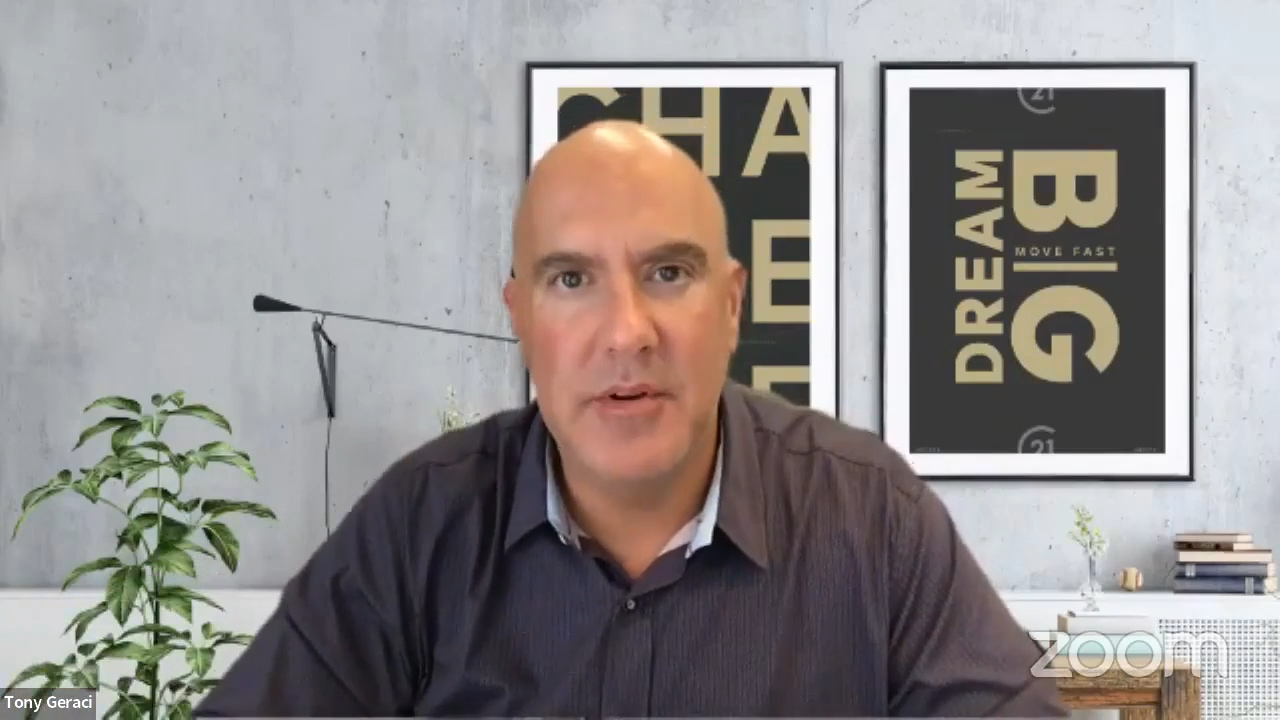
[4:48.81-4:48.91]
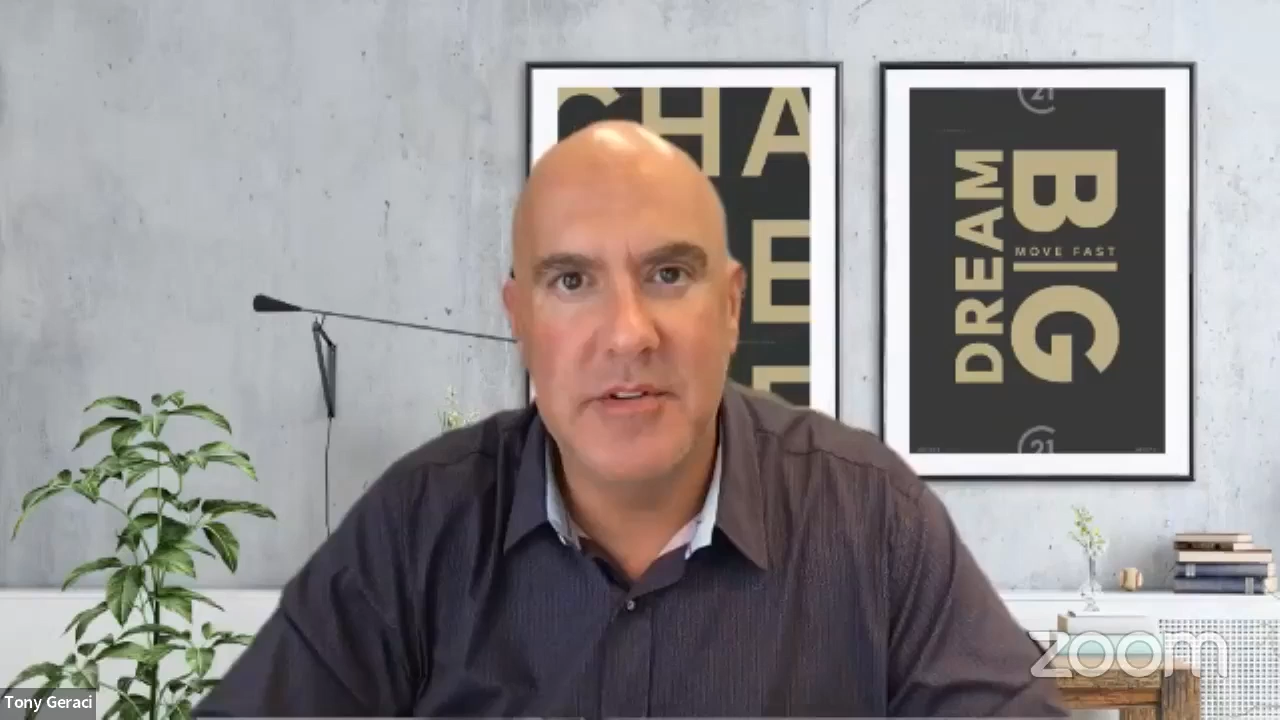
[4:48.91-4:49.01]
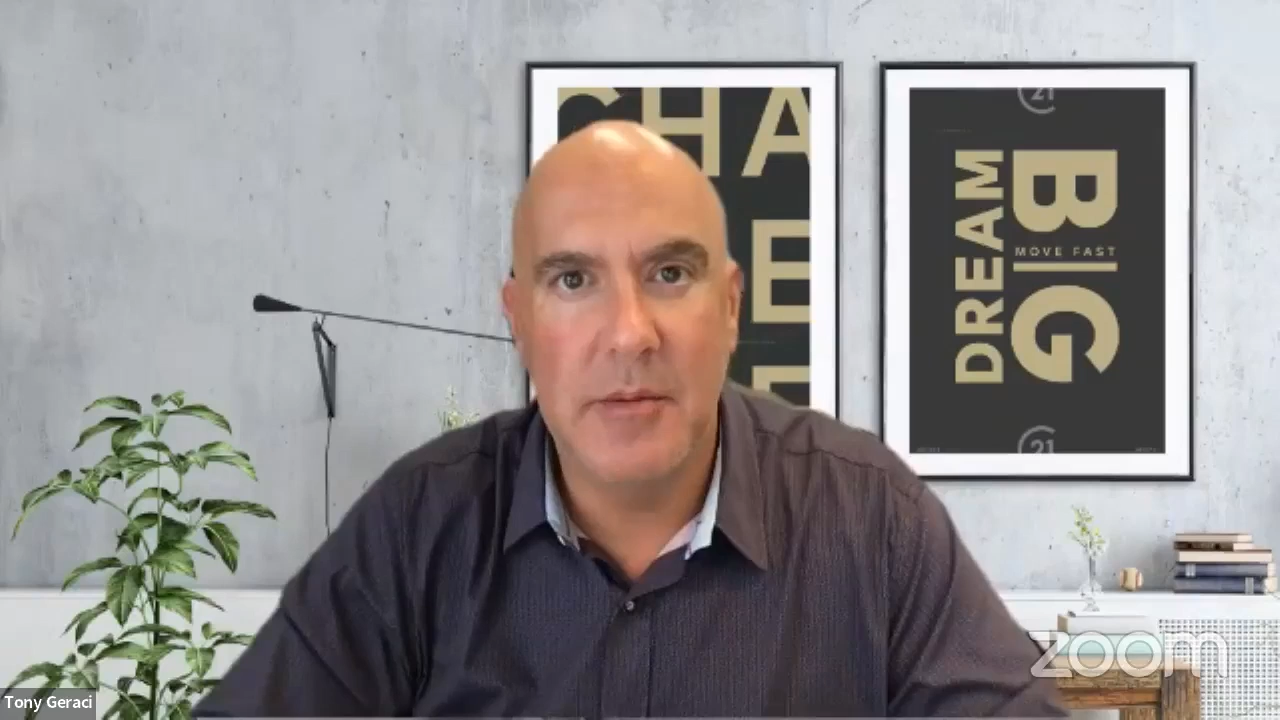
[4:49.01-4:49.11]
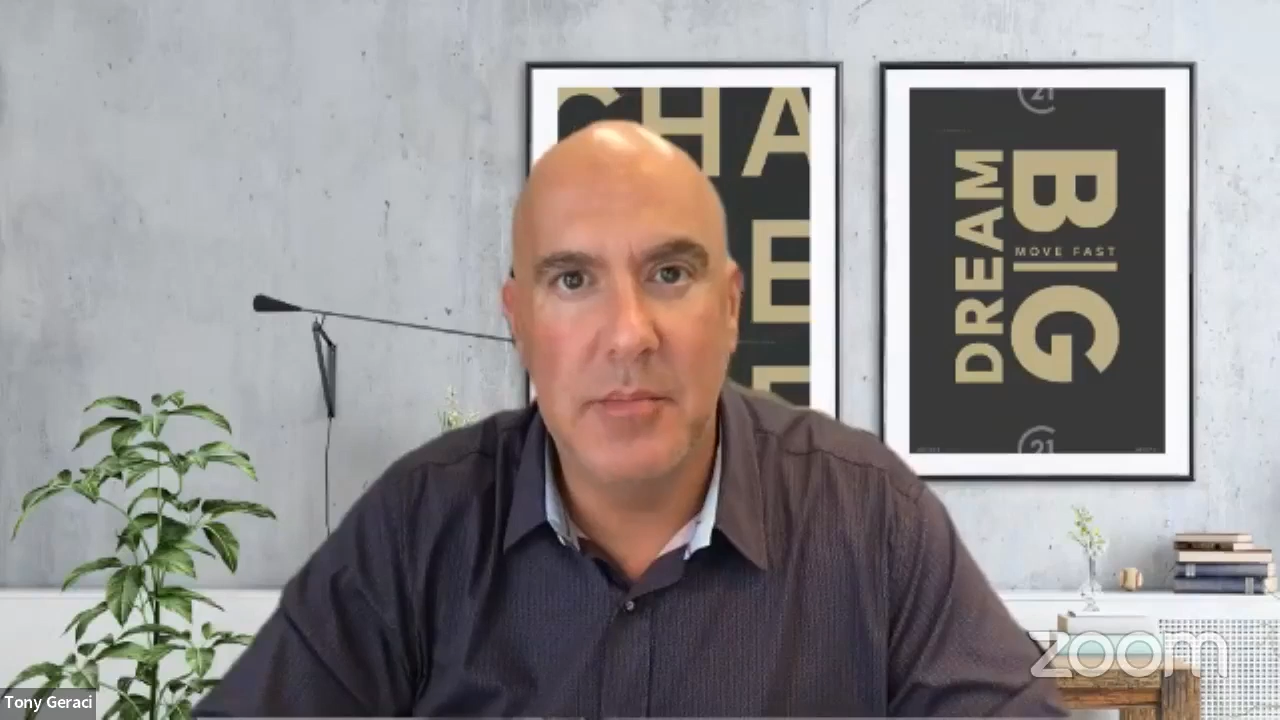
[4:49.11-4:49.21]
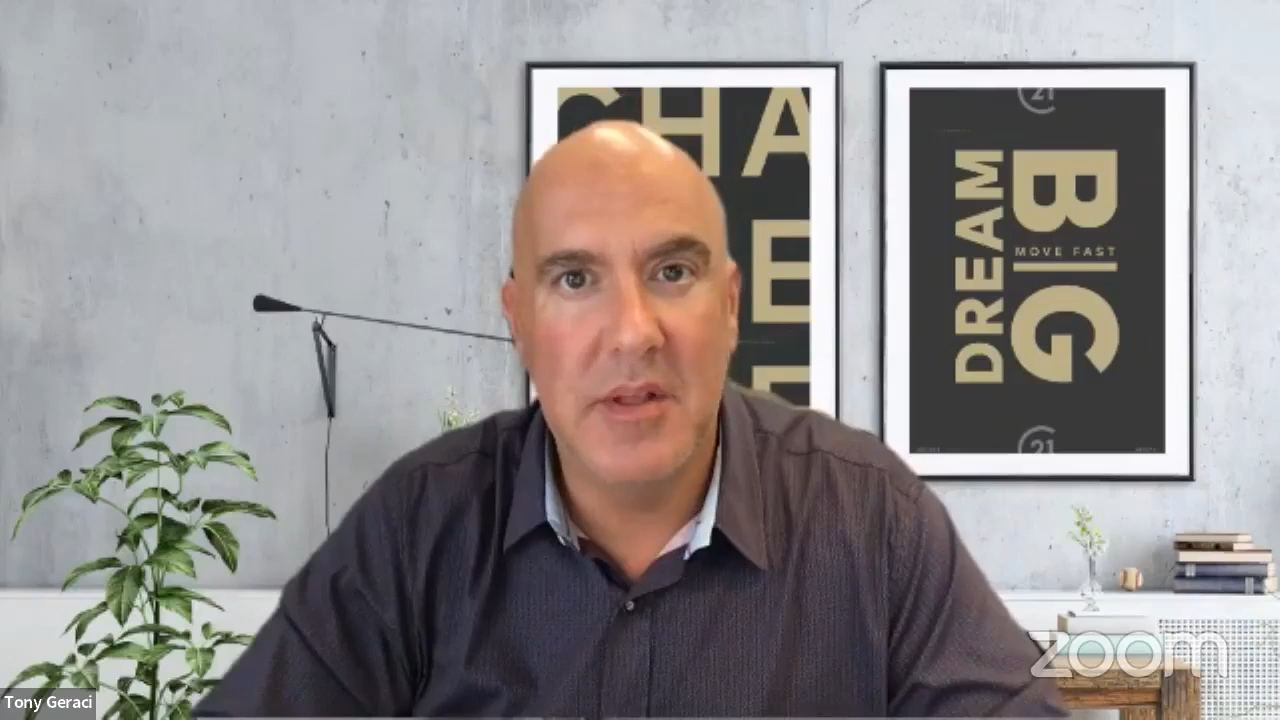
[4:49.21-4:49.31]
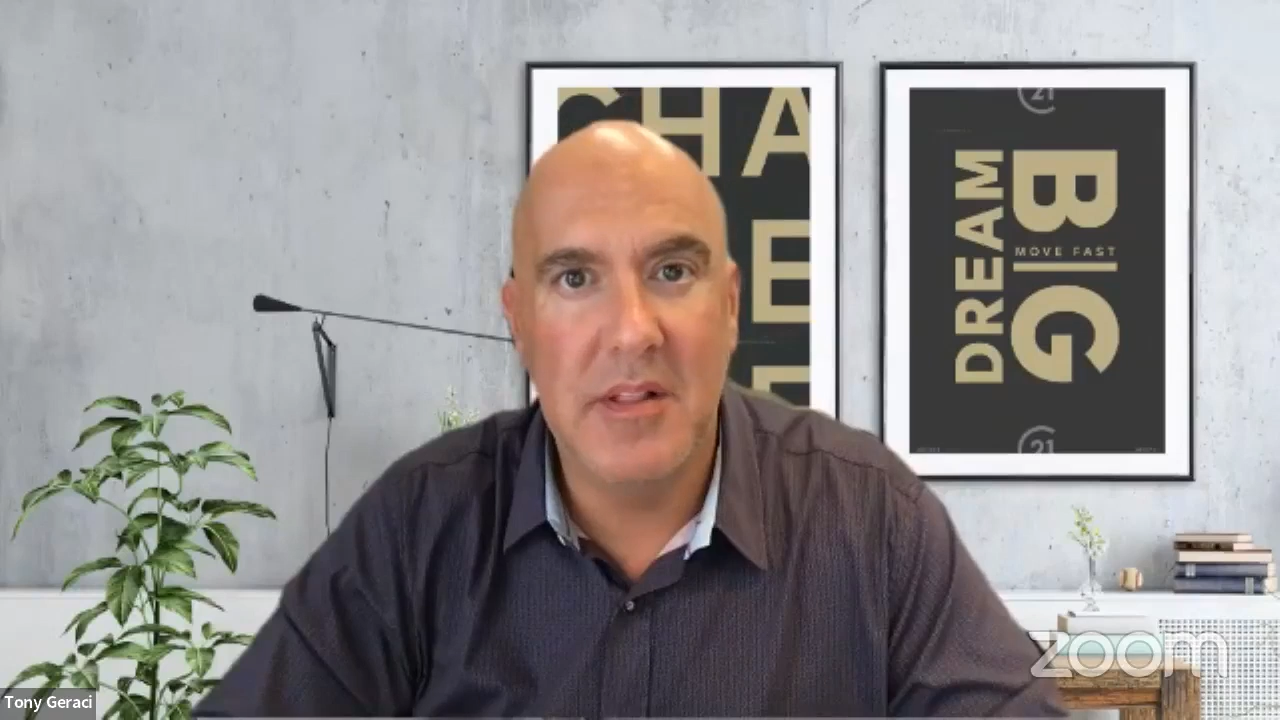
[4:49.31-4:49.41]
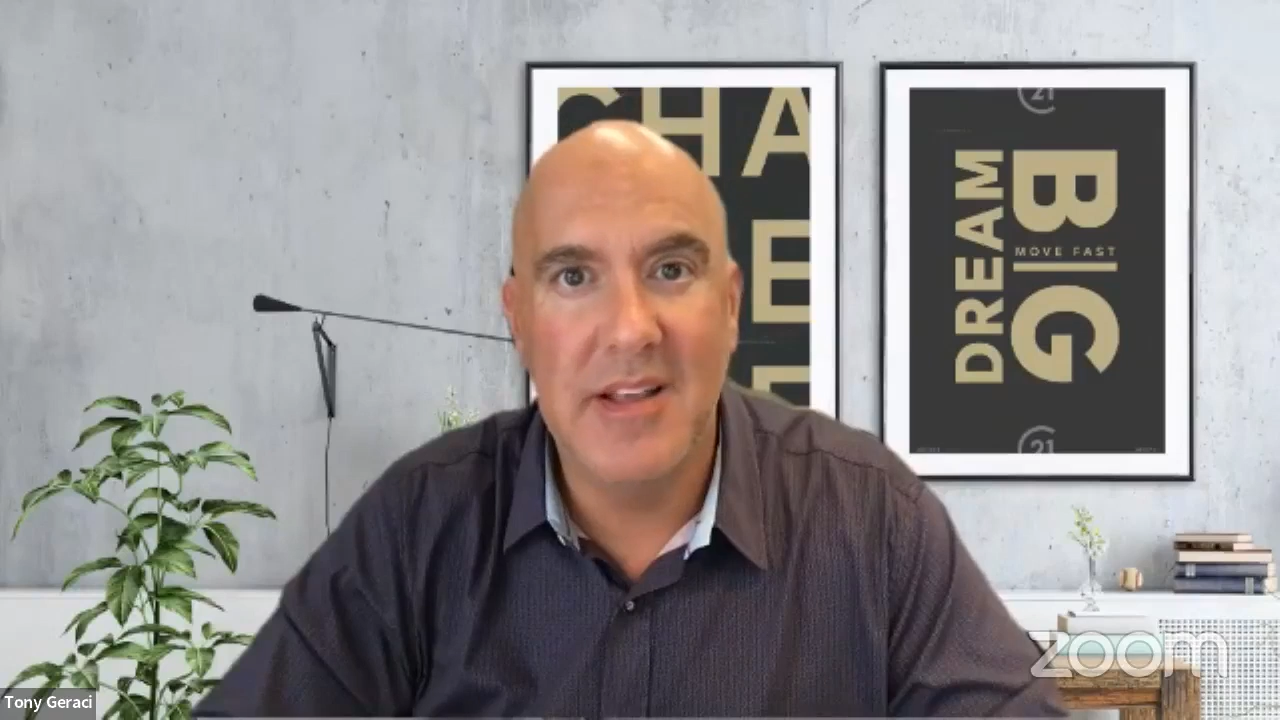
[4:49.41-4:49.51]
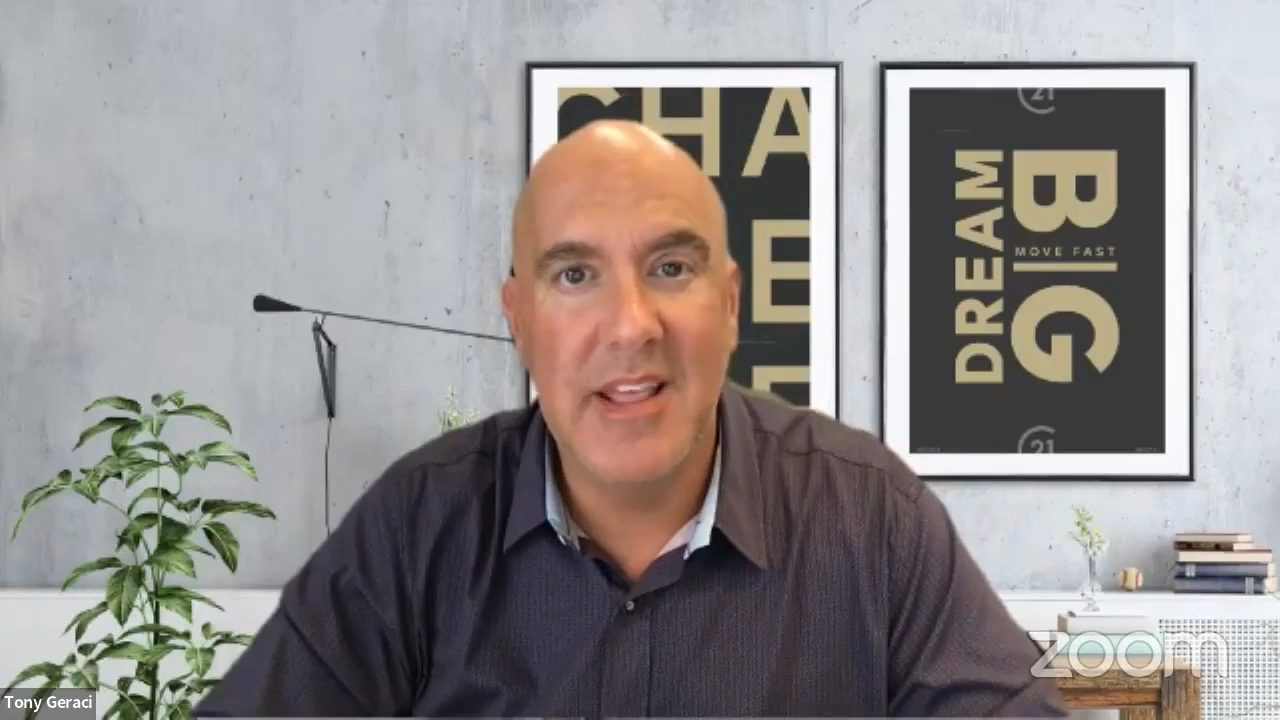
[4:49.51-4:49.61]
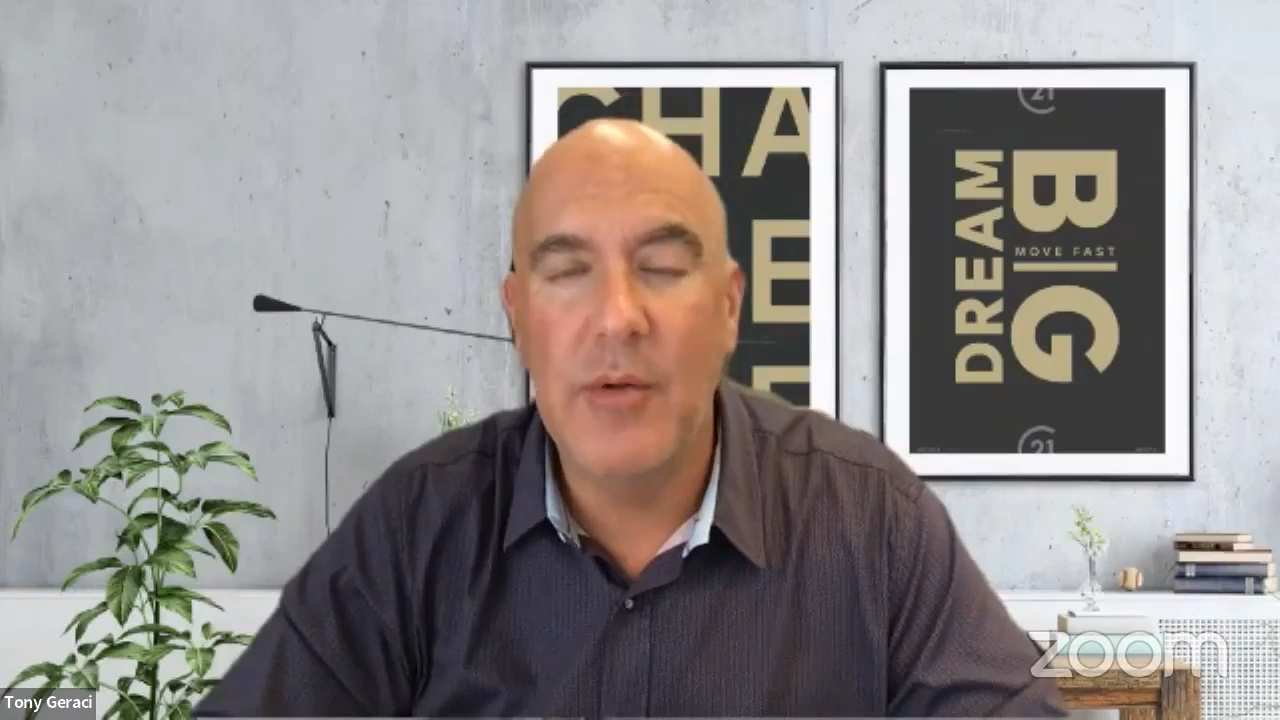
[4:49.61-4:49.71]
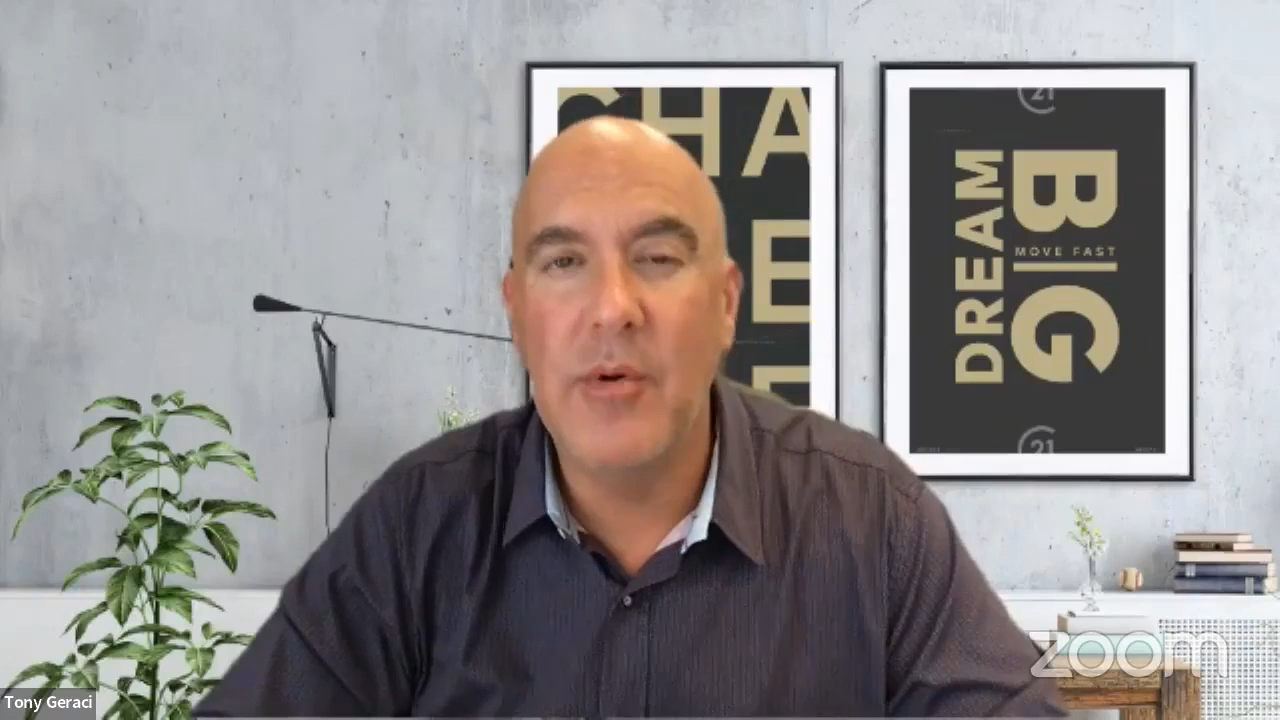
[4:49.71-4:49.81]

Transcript: something like that.